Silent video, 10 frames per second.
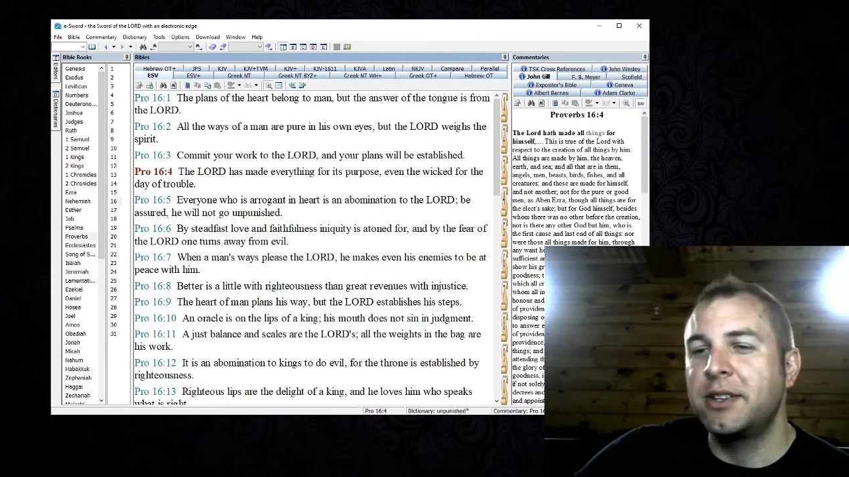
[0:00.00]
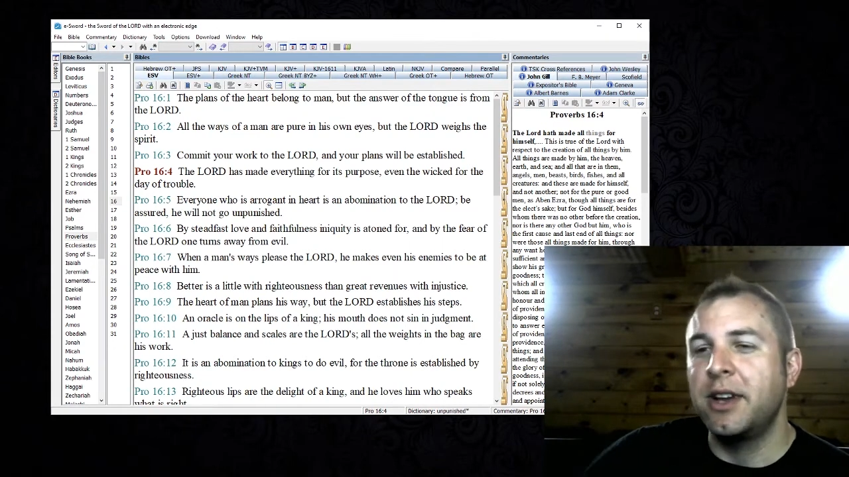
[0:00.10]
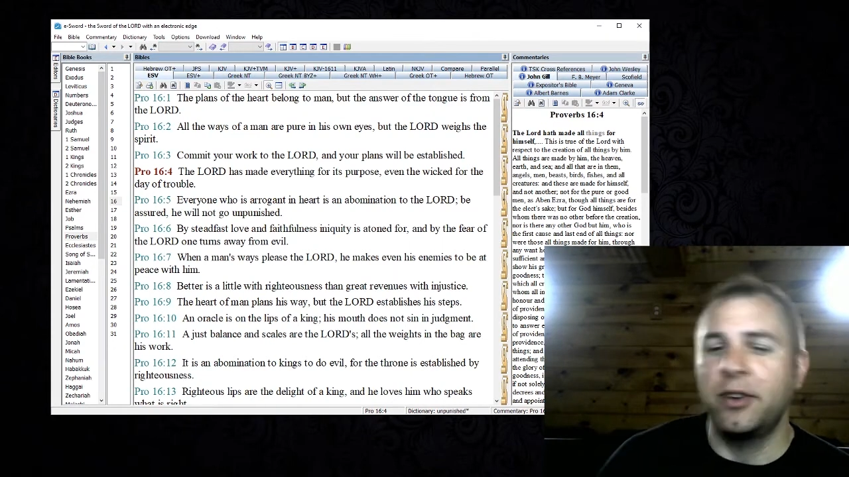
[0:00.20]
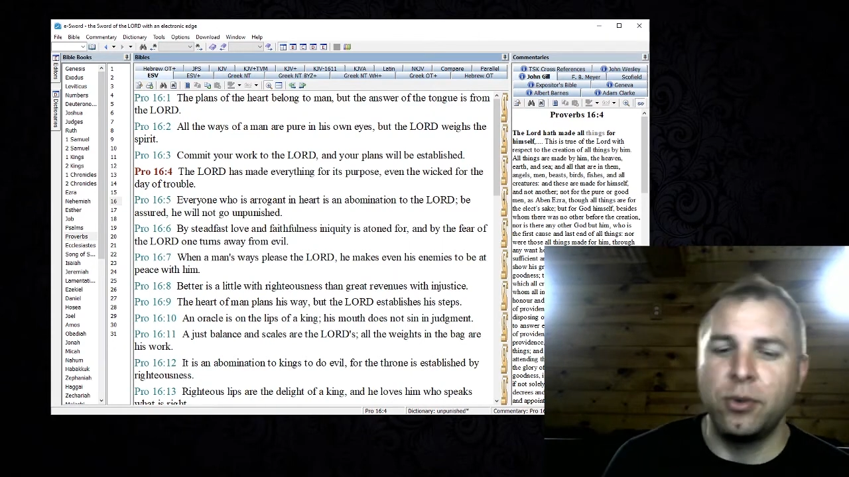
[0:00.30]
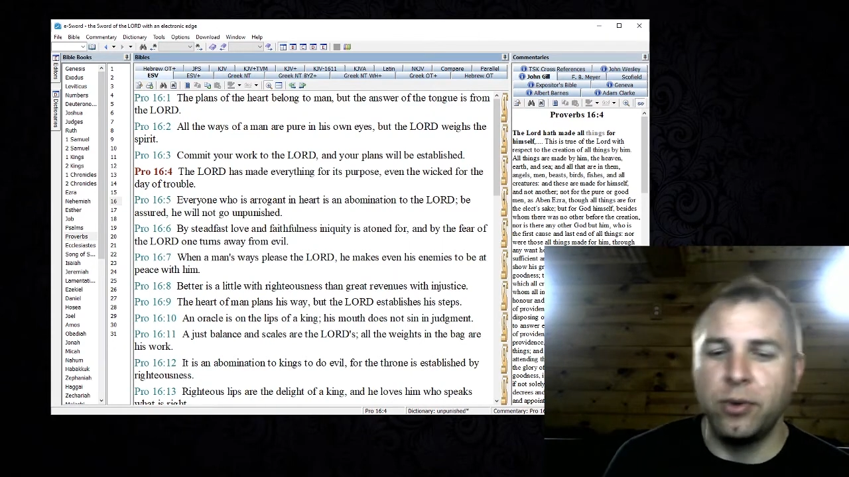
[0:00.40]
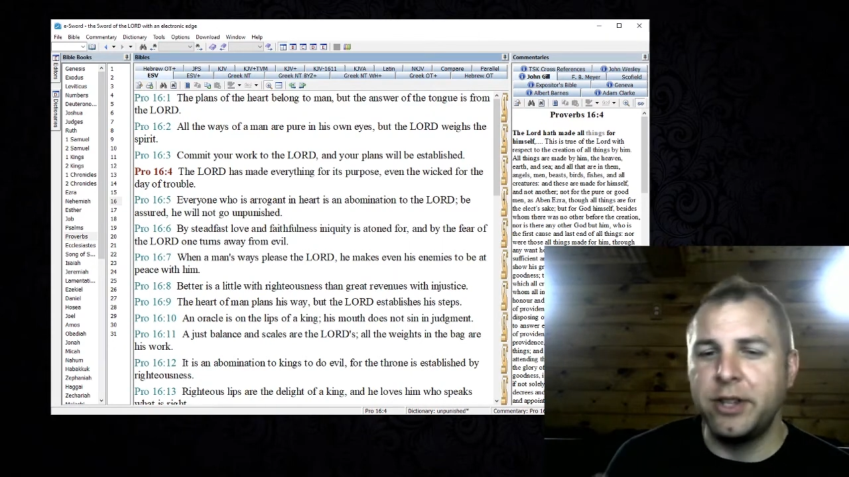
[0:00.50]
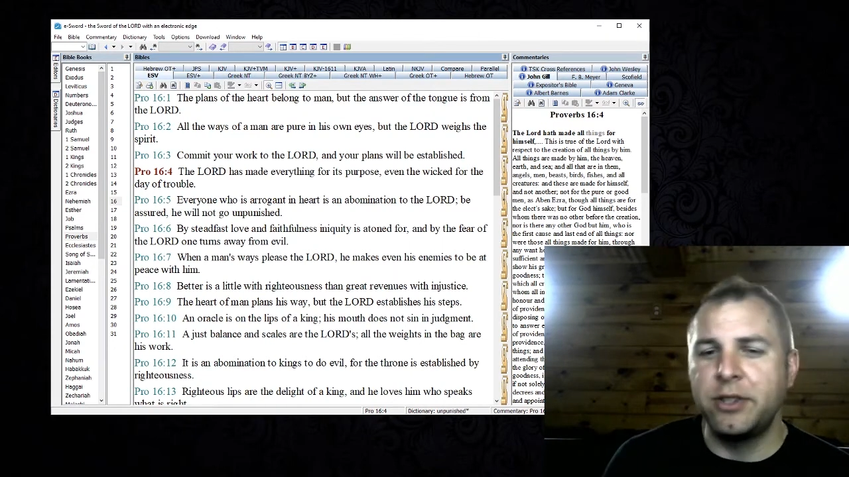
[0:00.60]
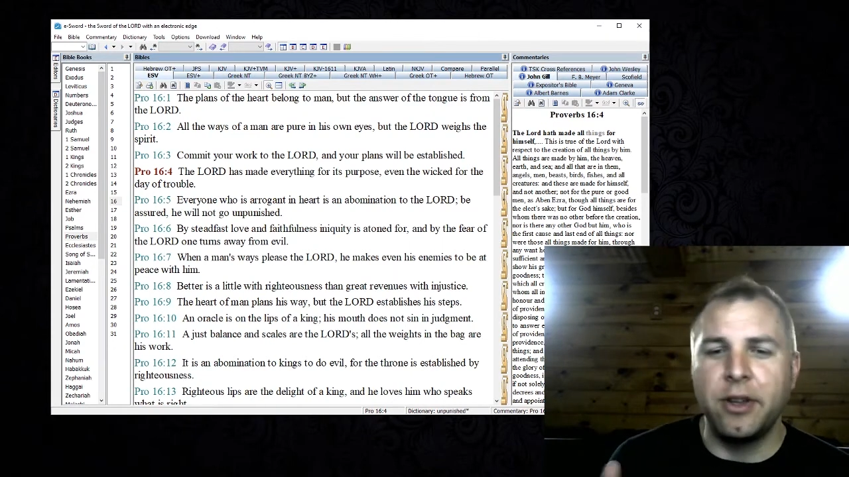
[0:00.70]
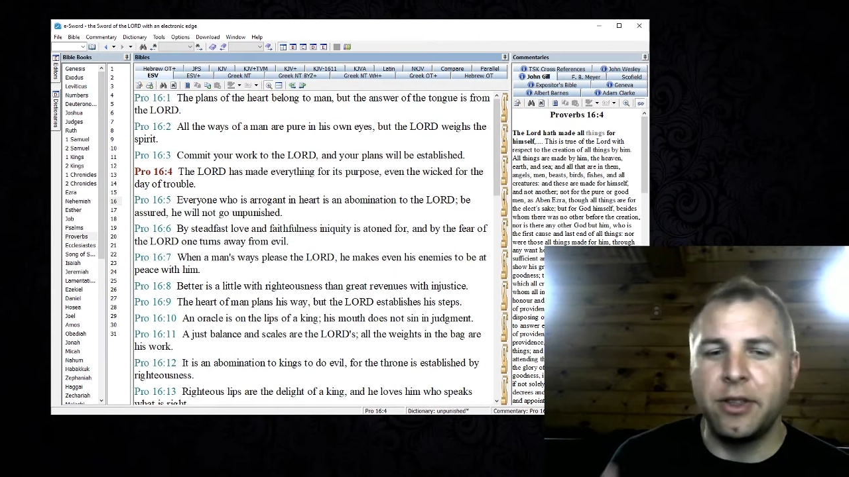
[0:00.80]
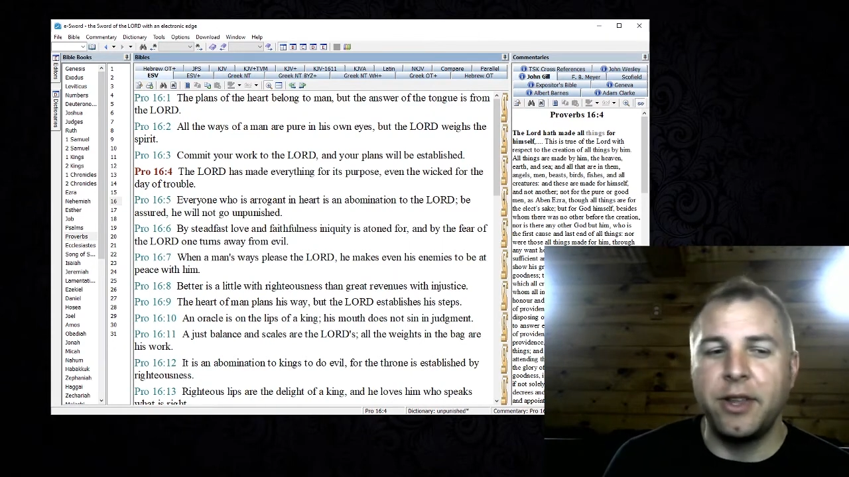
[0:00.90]
God
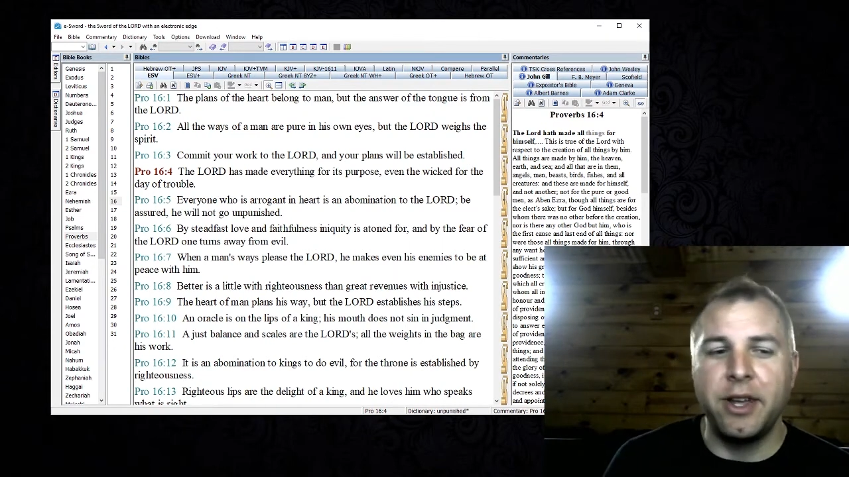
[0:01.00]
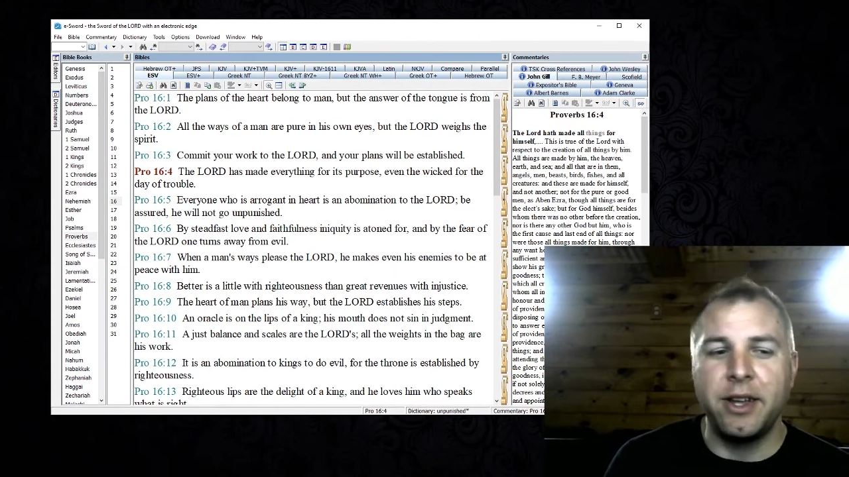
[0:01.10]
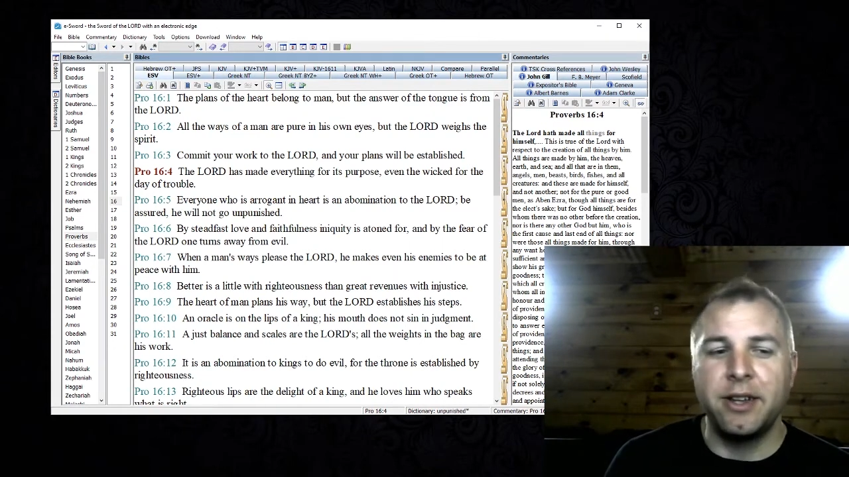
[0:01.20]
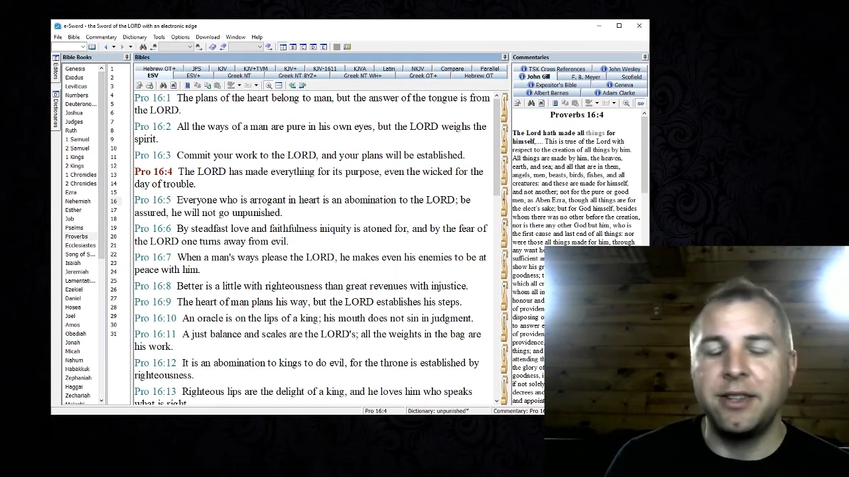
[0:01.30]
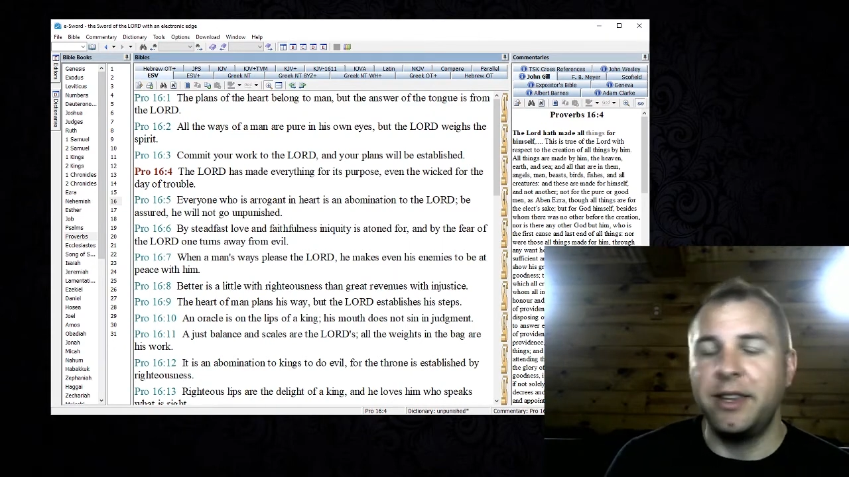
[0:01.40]
creates all things,